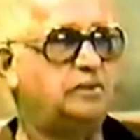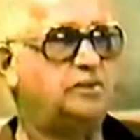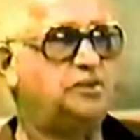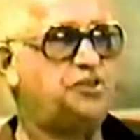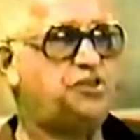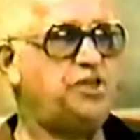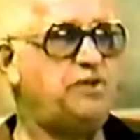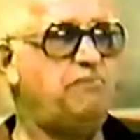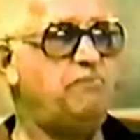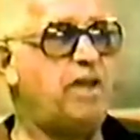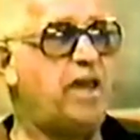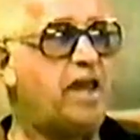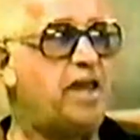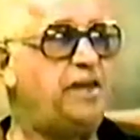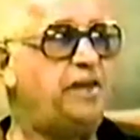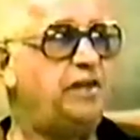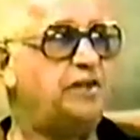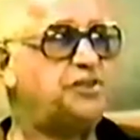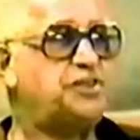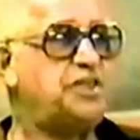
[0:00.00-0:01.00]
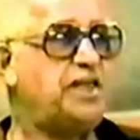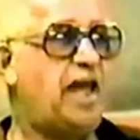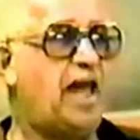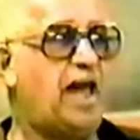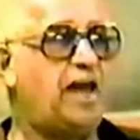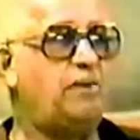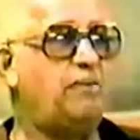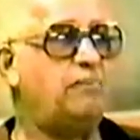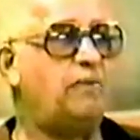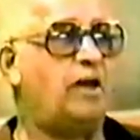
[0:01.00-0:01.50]
She
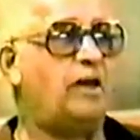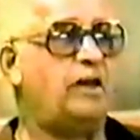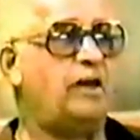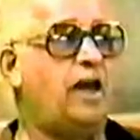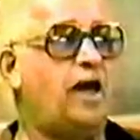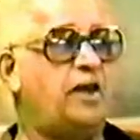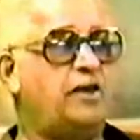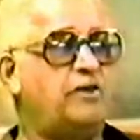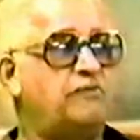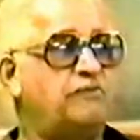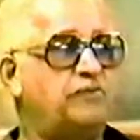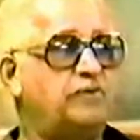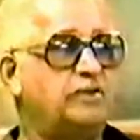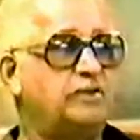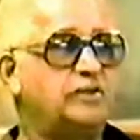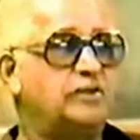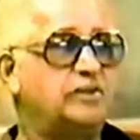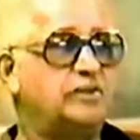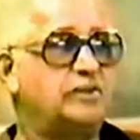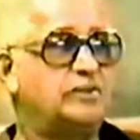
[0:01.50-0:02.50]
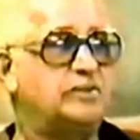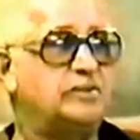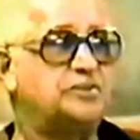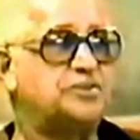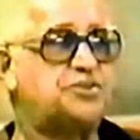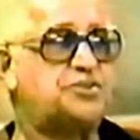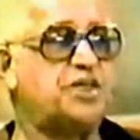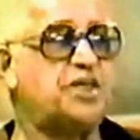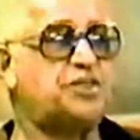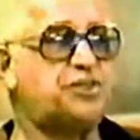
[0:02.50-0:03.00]
had a lot of
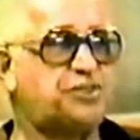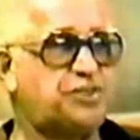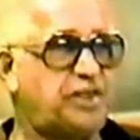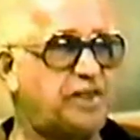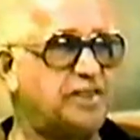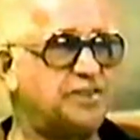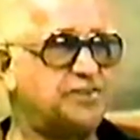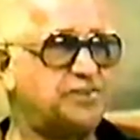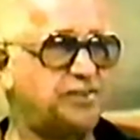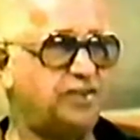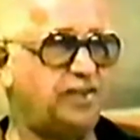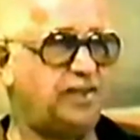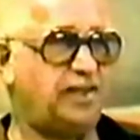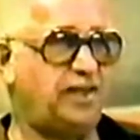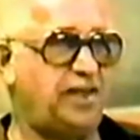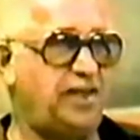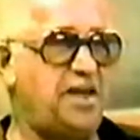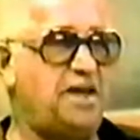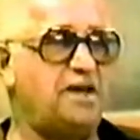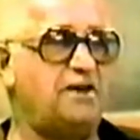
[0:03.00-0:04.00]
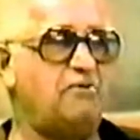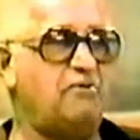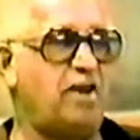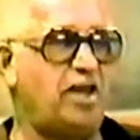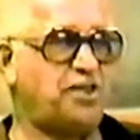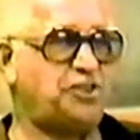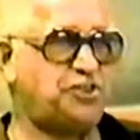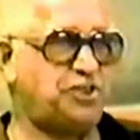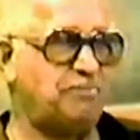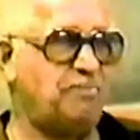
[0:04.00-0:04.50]
sisters in her
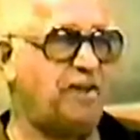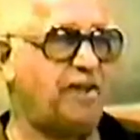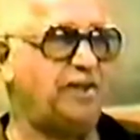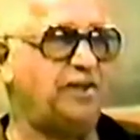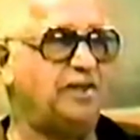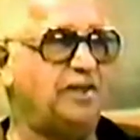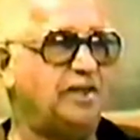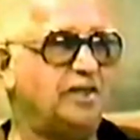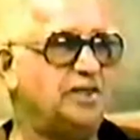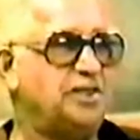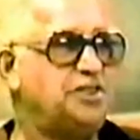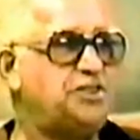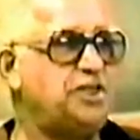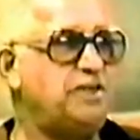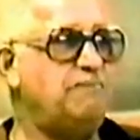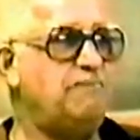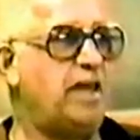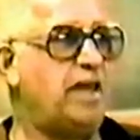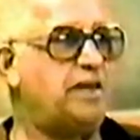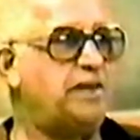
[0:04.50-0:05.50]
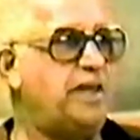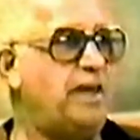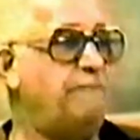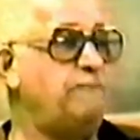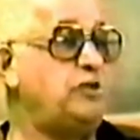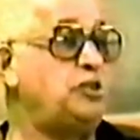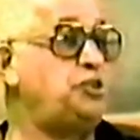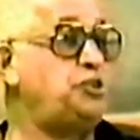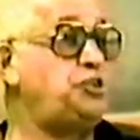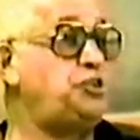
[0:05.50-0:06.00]
regiment. She made
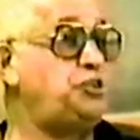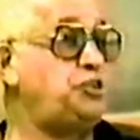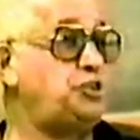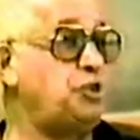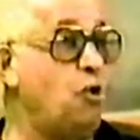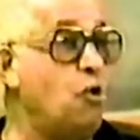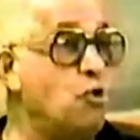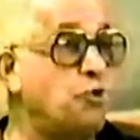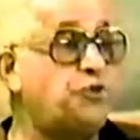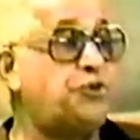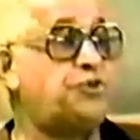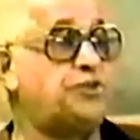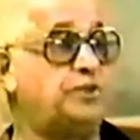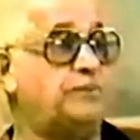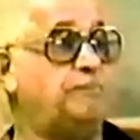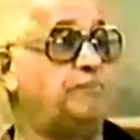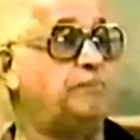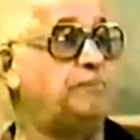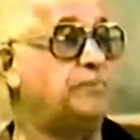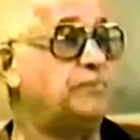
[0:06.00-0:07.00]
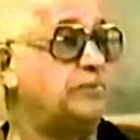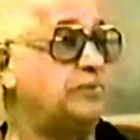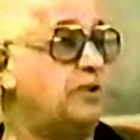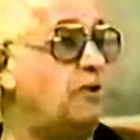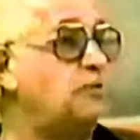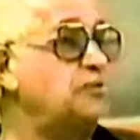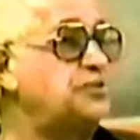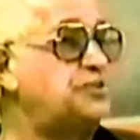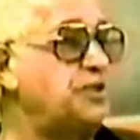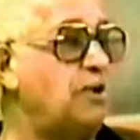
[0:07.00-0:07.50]
them shoot
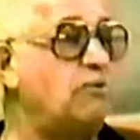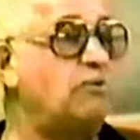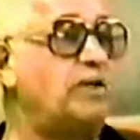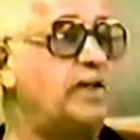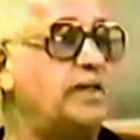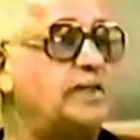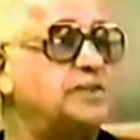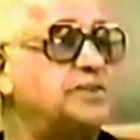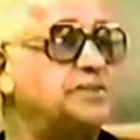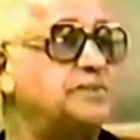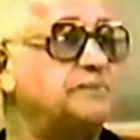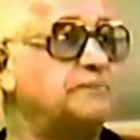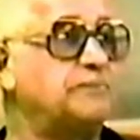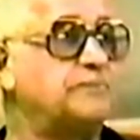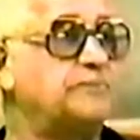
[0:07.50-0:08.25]
those soldiers.